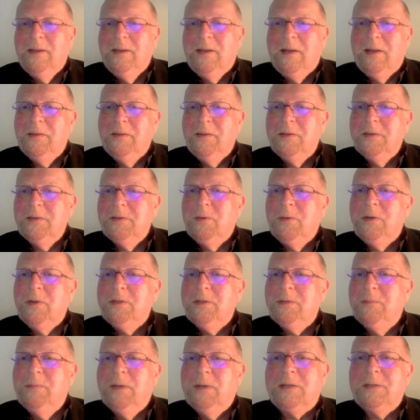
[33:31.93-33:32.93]
And there's
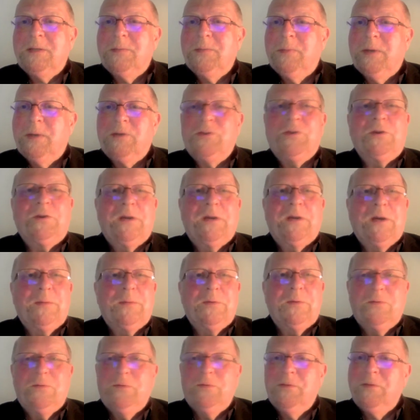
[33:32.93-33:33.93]
quite a mixed picture
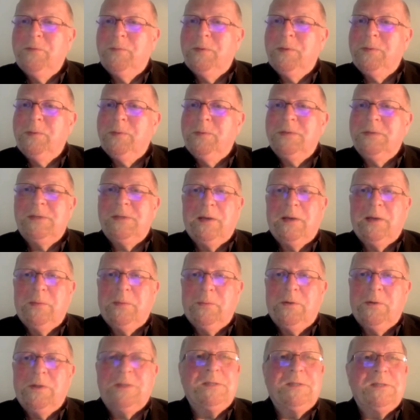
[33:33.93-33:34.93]
coming through of people saying
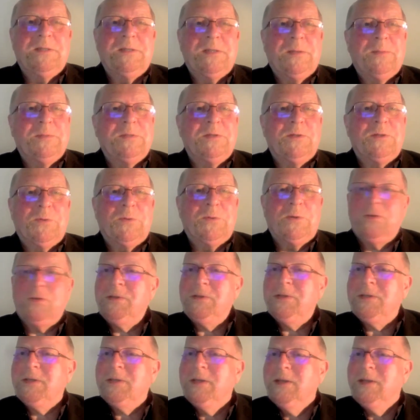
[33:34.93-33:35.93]
it works in some
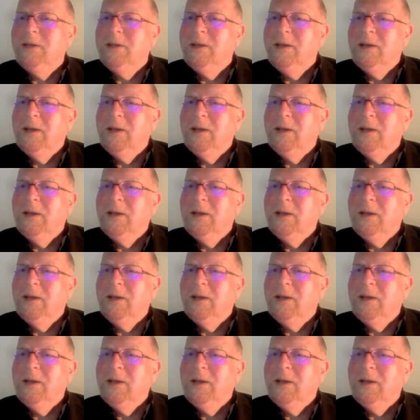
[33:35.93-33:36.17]
situations